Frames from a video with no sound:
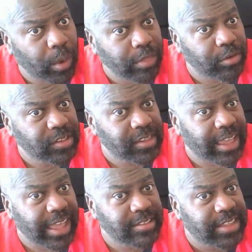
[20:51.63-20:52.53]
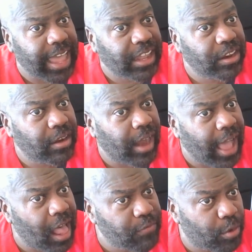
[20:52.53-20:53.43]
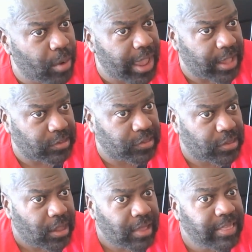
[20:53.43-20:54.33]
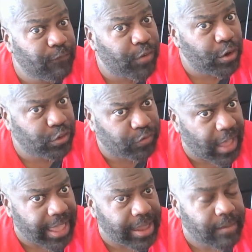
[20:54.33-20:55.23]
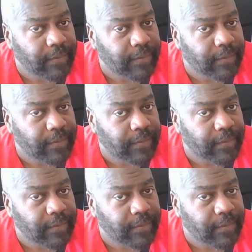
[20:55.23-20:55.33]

whether it's against Eleanor Alvarez, the first fight,